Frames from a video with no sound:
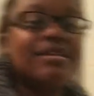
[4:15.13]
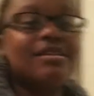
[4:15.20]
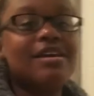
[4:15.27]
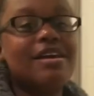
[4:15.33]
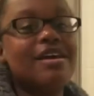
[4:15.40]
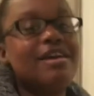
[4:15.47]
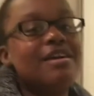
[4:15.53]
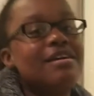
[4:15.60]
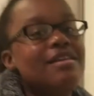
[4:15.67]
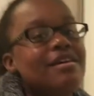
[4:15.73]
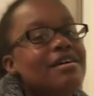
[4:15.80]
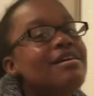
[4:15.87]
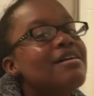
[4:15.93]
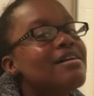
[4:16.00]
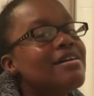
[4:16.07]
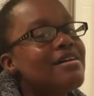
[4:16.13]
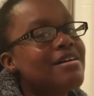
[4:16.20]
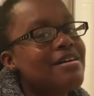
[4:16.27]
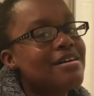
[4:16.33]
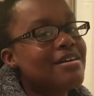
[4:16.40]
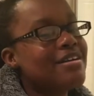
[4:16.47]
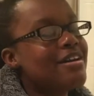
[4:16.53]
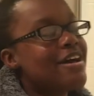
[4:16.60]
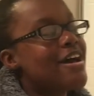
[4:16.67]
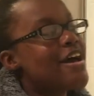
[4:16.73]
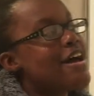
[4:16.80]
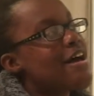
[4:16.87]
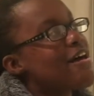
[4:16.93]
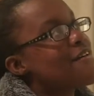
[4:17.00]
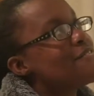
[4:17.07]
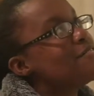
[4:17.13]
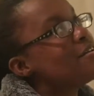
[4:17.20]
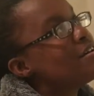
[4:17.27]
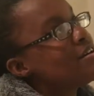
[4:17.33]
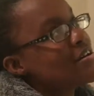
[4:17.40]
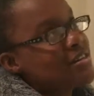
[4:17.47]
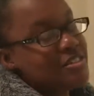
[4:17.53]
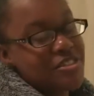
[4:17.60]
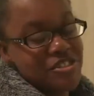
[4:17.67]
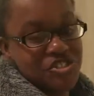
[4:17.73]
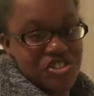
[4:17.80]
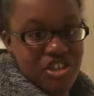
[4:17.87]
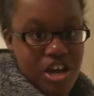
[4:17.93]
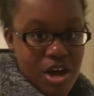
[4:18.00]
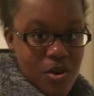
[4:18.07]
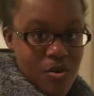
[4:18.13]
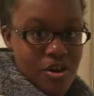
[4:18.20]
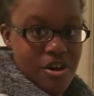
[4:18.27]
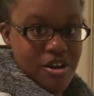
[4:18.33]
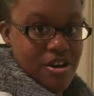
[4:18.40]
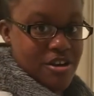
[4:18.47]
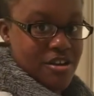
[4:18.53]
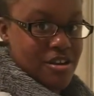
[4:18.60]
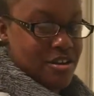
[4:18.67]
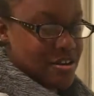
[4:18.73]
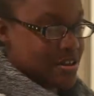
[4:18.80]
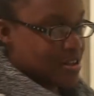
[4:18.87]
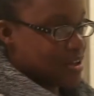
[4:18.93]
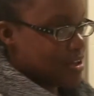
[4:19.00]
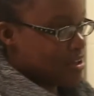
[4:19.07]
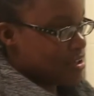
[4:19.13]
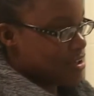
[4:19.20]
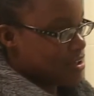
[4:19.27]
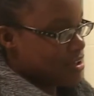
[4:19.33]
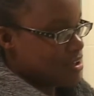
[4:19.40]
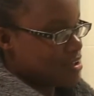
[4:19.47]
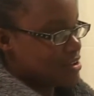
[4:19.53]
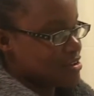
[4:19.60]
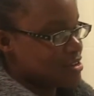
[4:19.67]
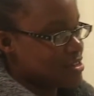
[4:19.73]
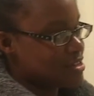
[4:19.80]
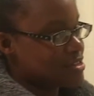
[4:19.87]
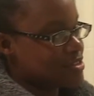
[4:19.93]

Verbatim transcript: Then you have your shower. Look at